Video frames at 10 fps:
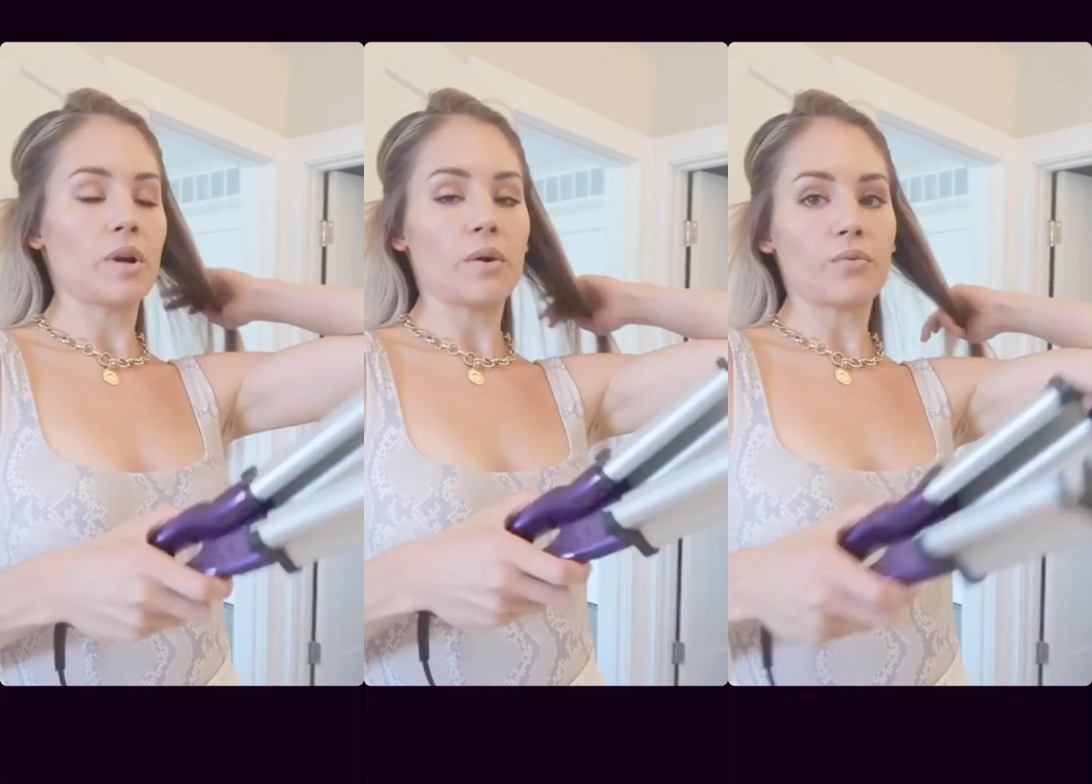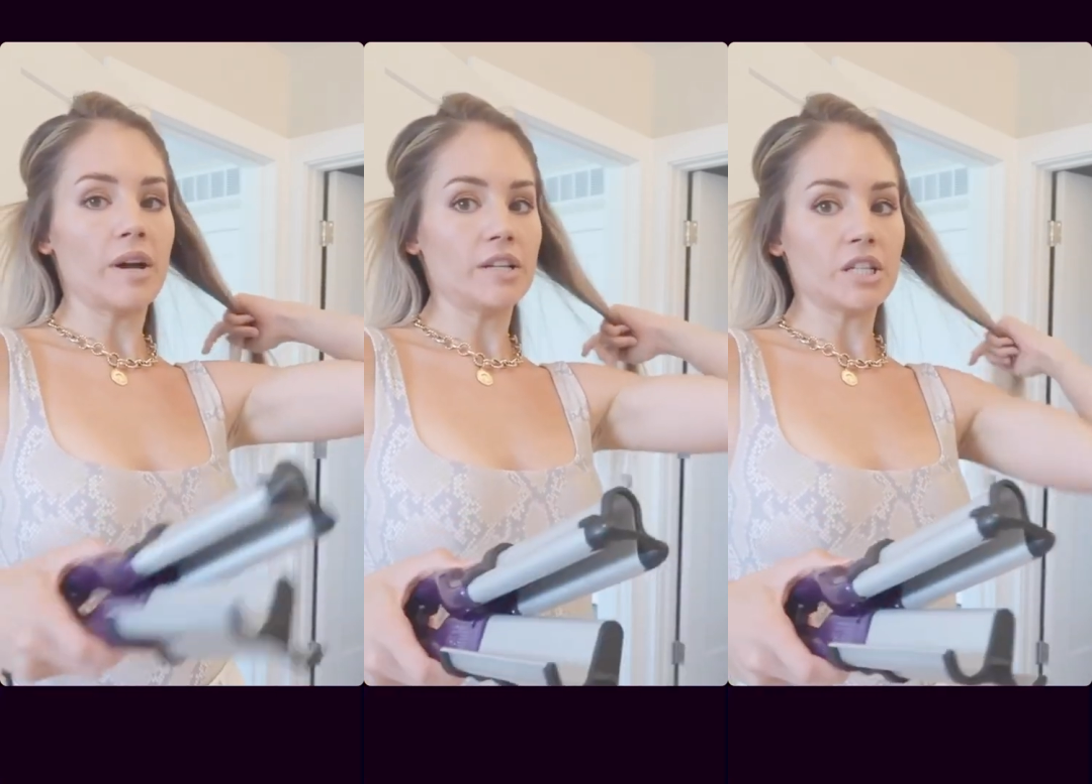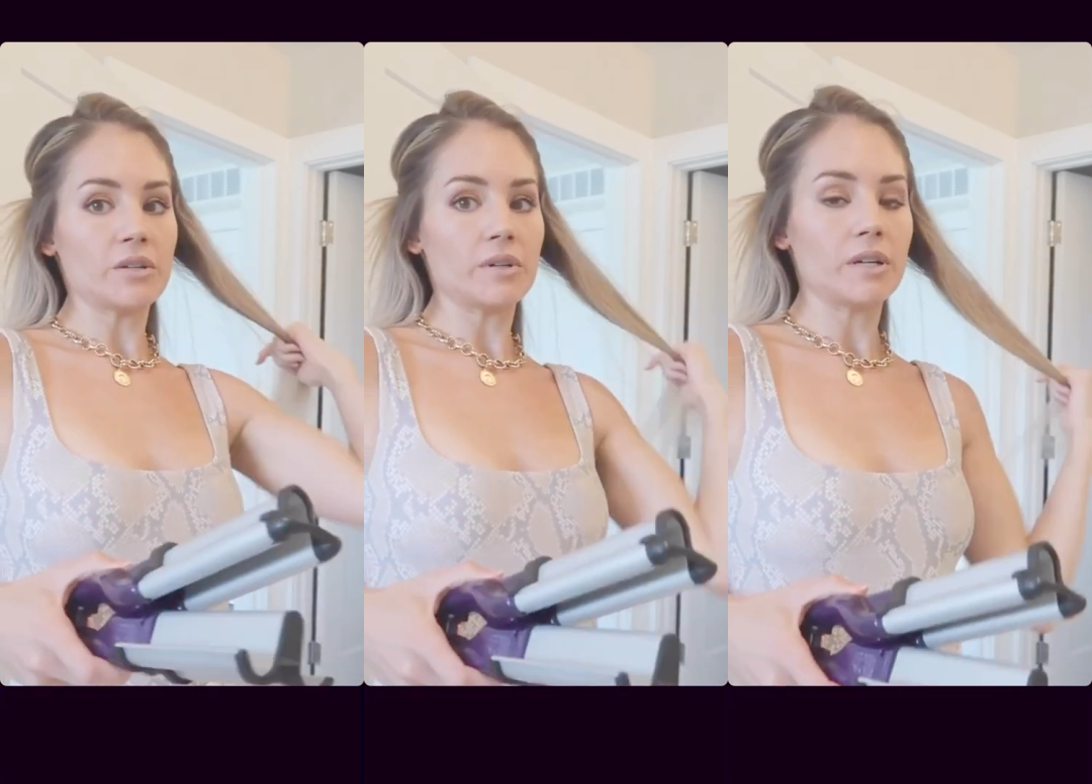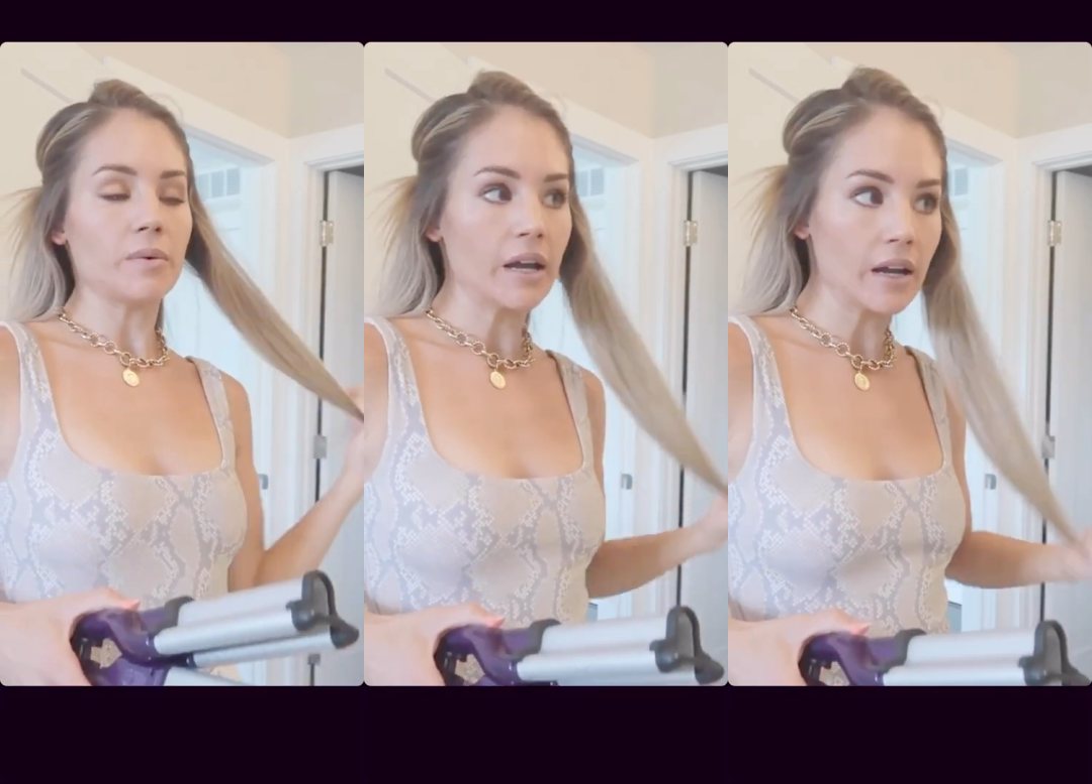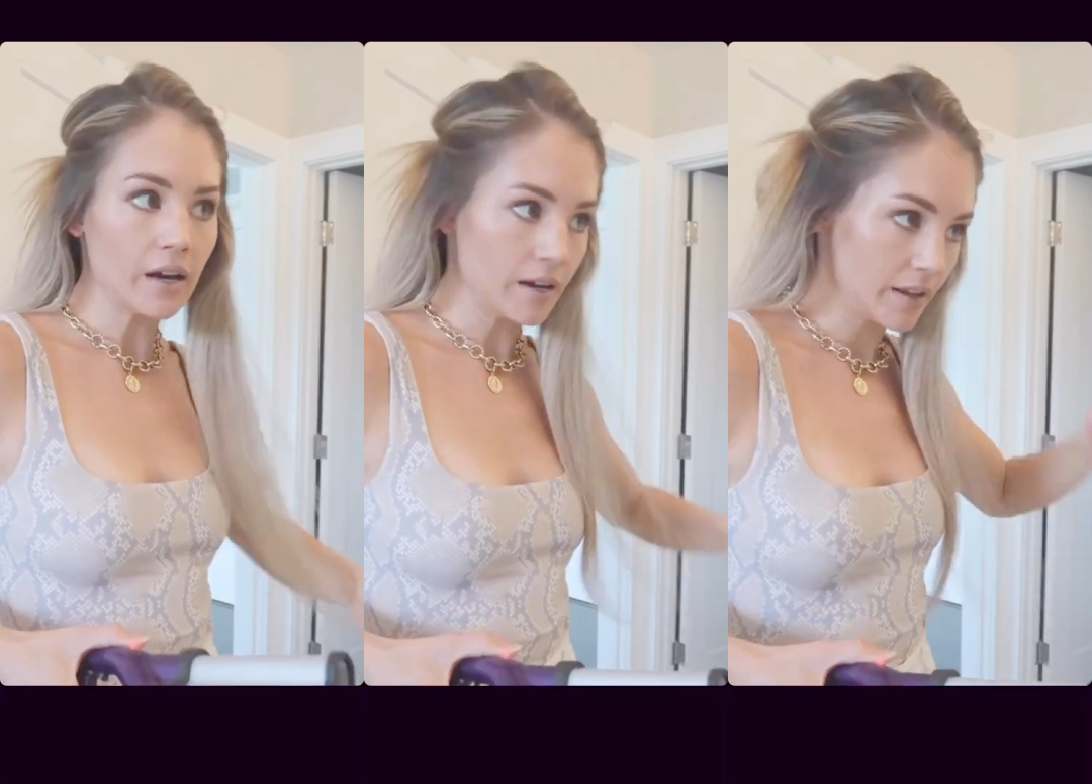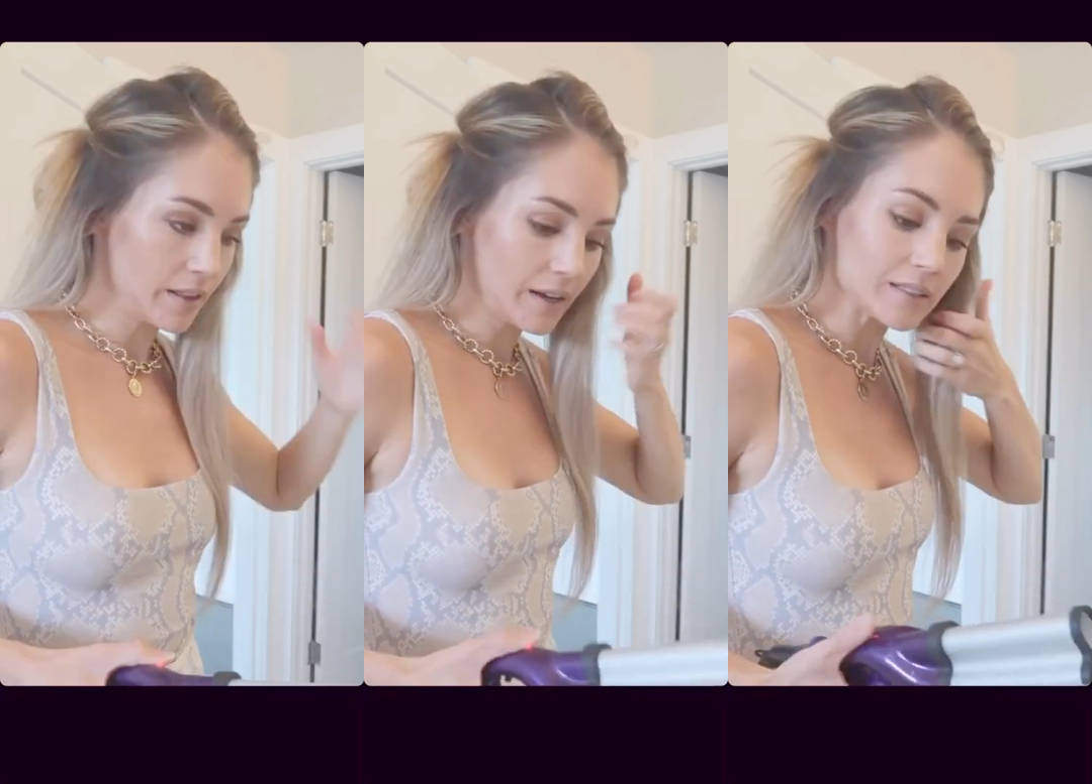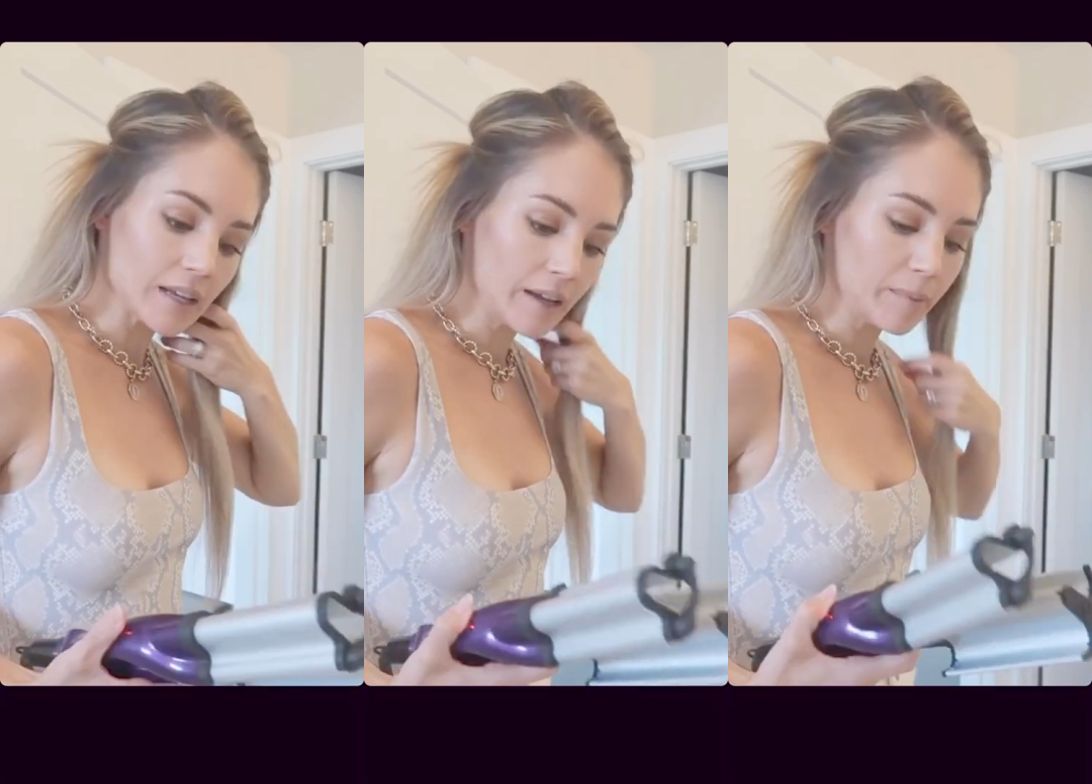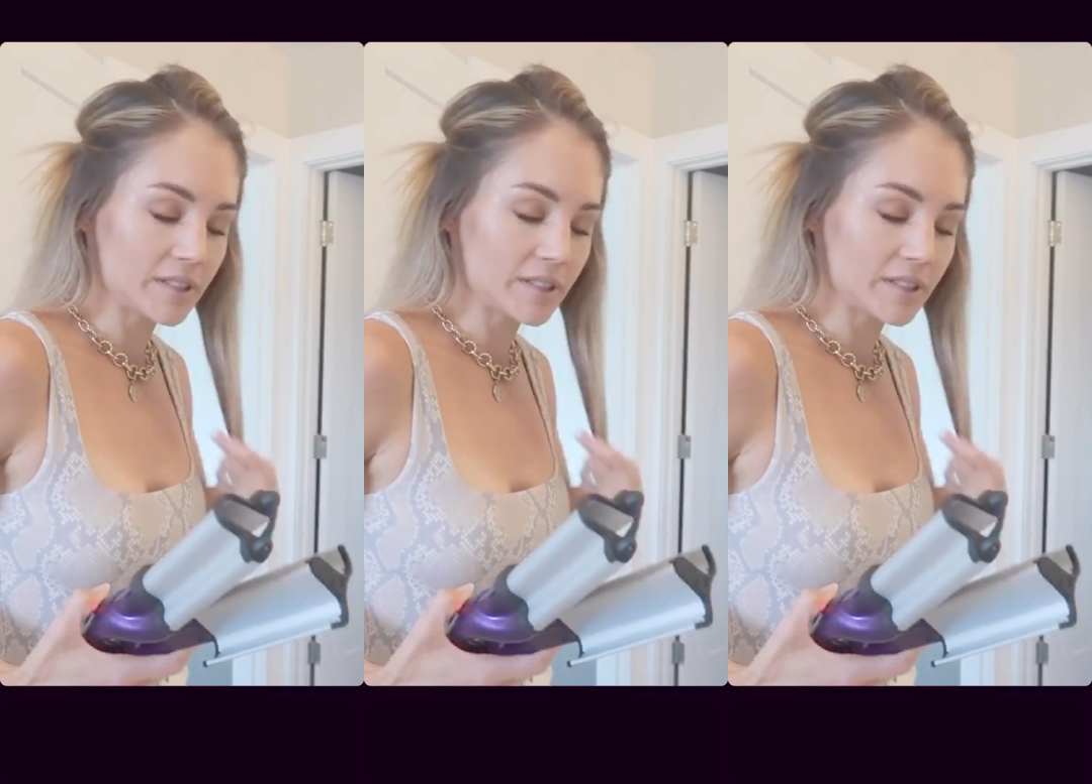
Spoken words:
went right to it when I got it that day